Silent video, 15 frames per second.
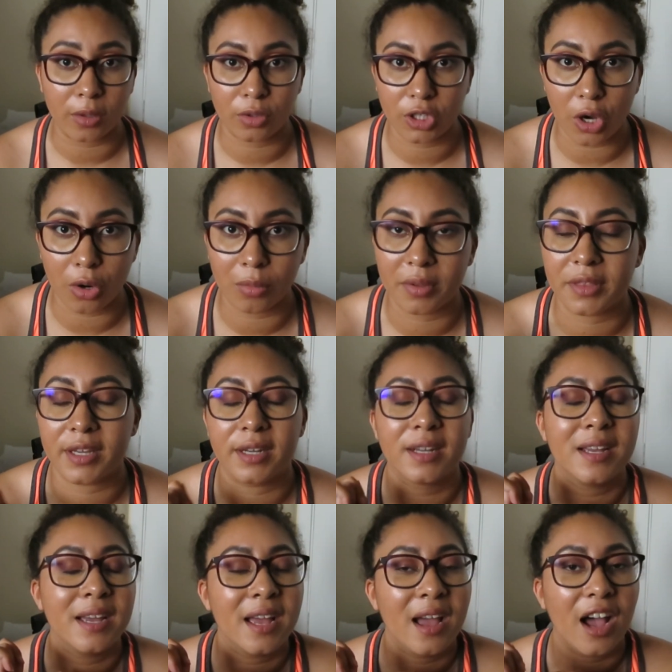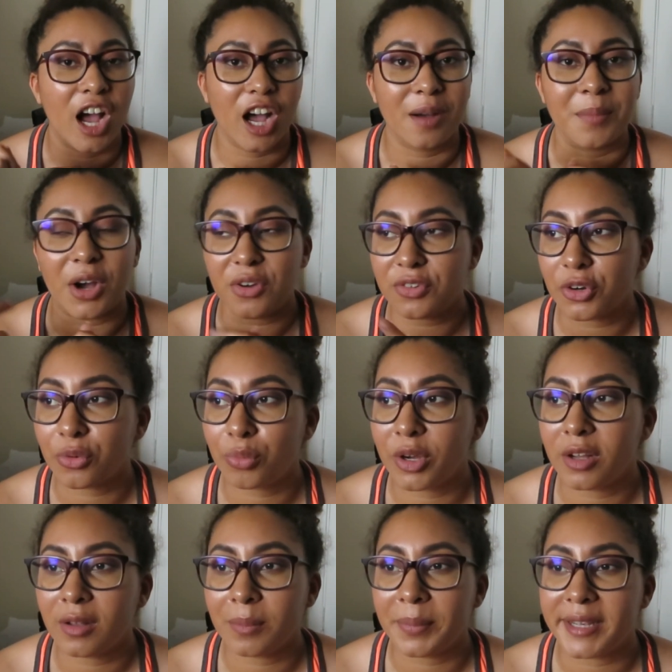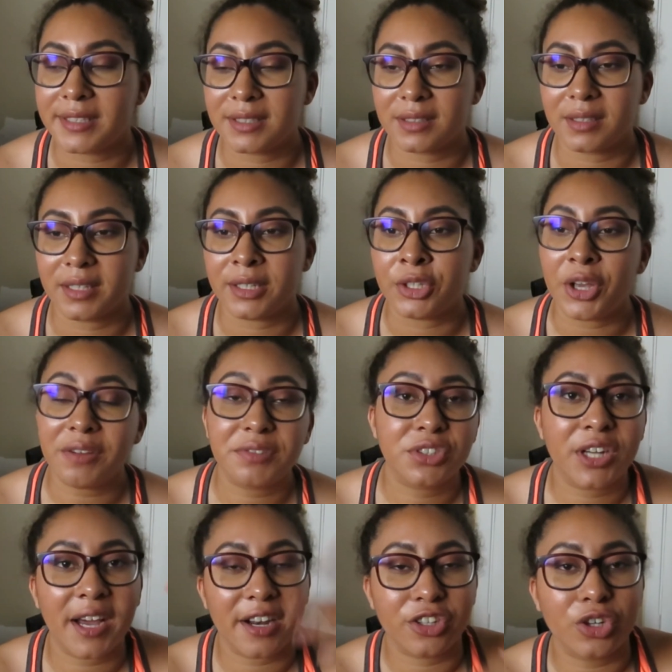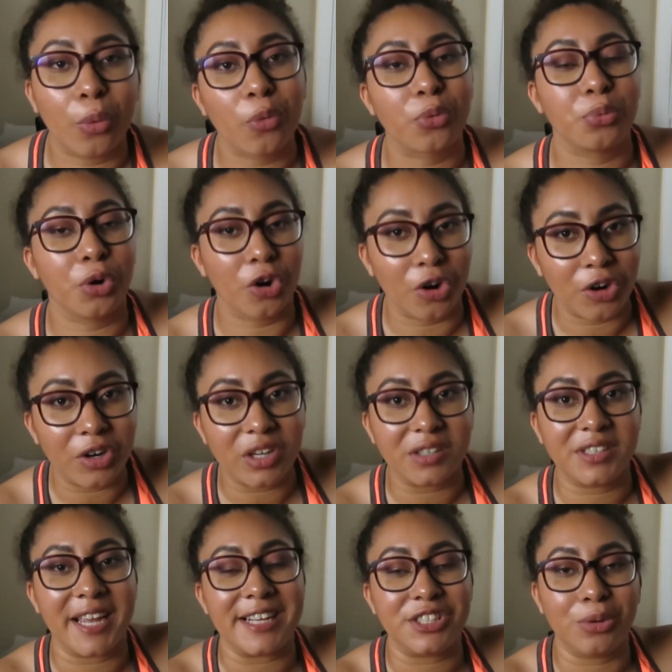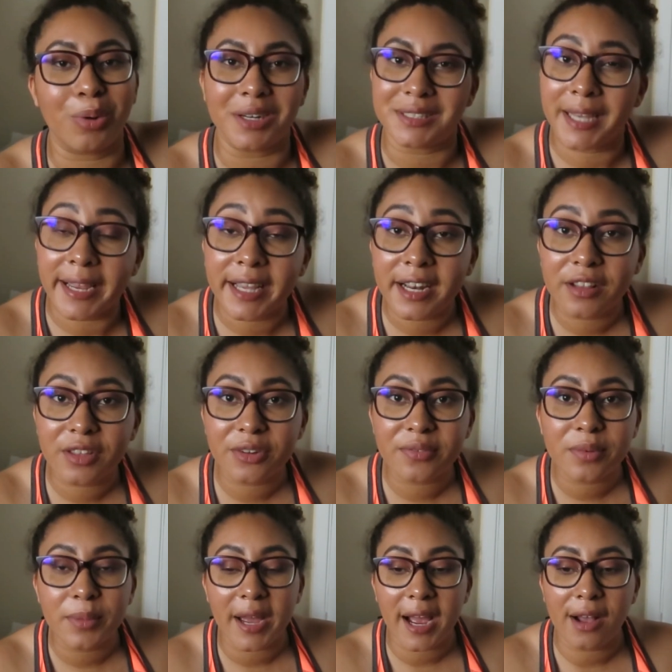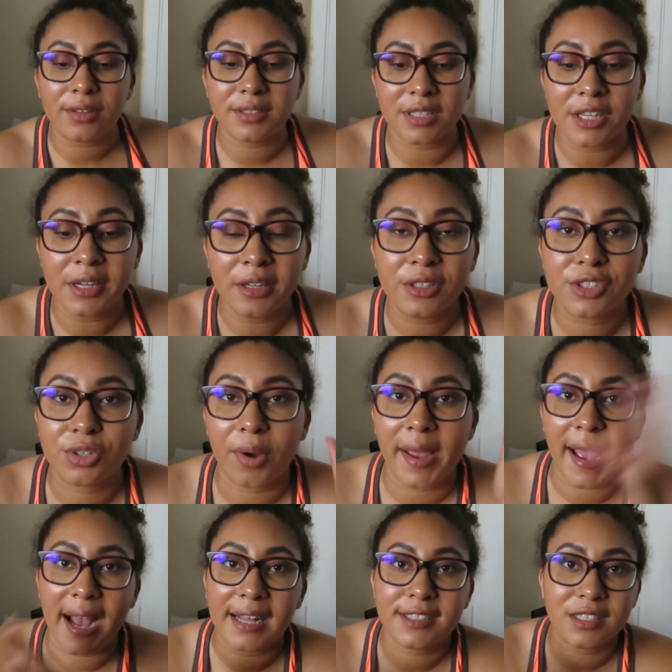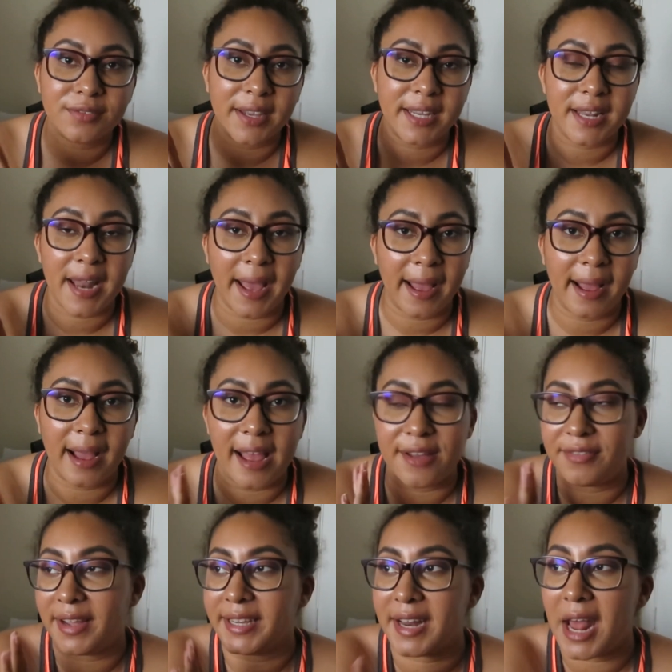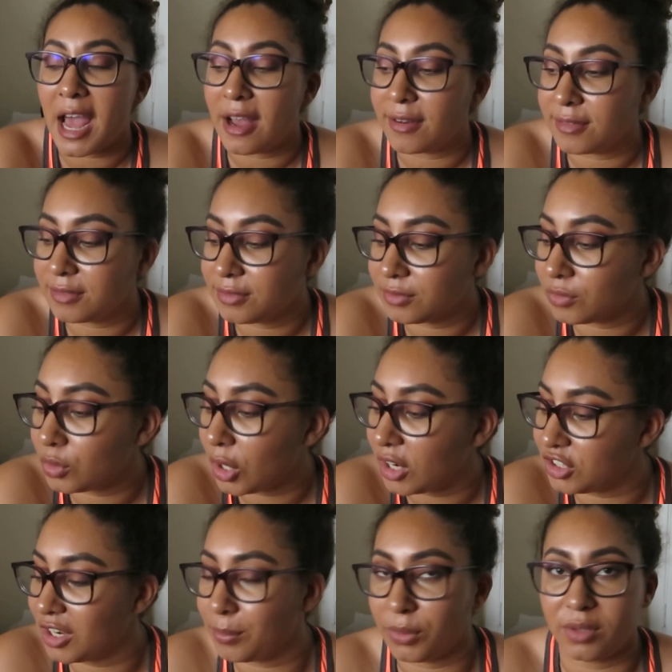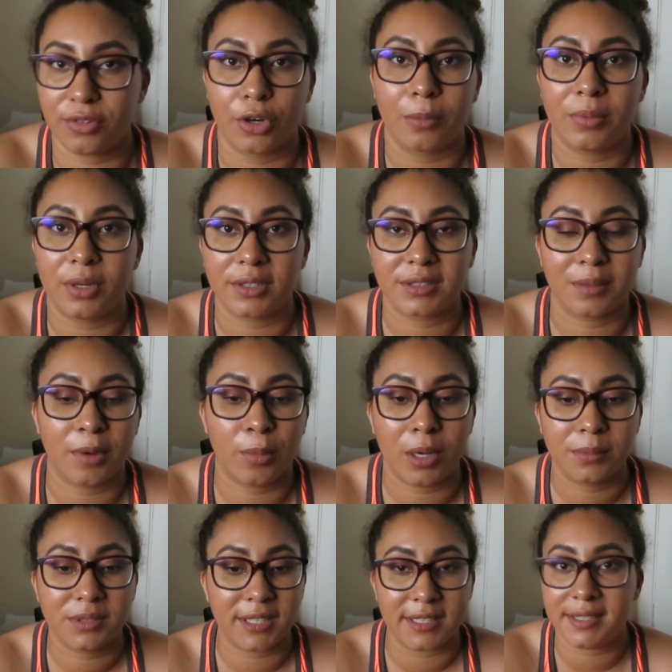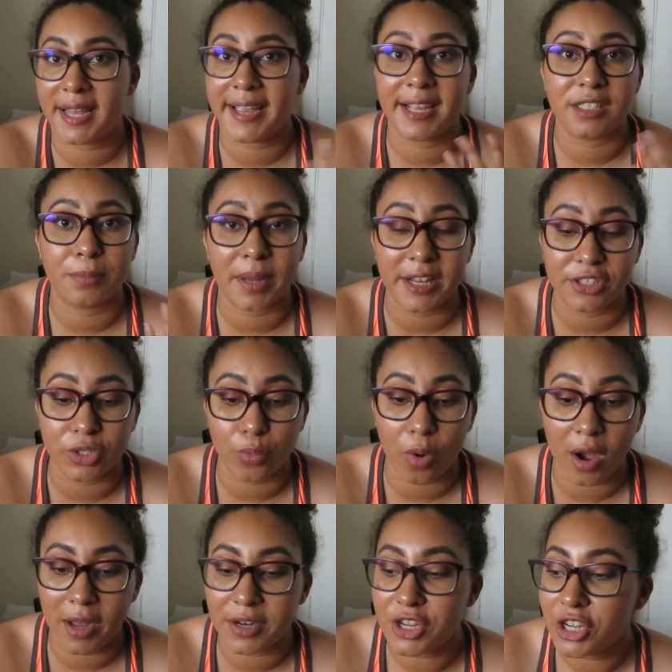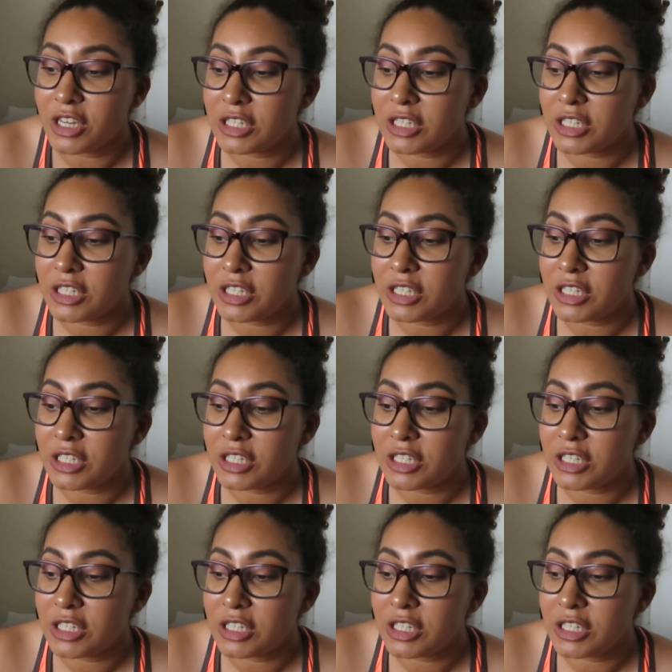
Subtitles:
Going with it. Of her will, basically, you have to kind of go through her in case you want to take anything from the house. So I asked if I can have a couple of her books, and my mom said take as many as you want.